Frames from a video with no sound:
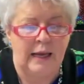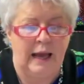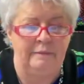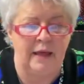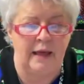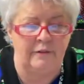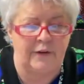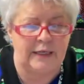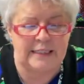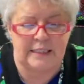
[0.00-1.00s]
And then if
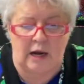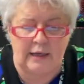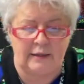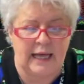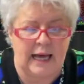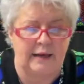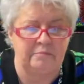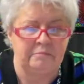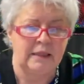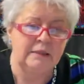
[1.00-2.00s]
I decided that
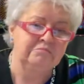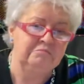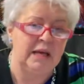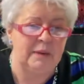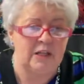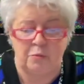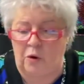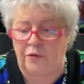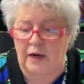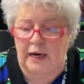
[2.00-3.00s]
maybe it's
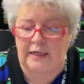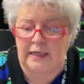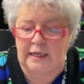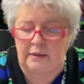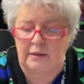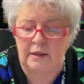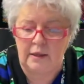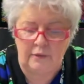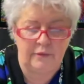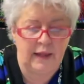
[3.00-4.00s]
more than I need,
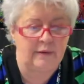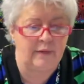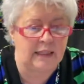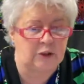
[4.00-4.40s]
then that's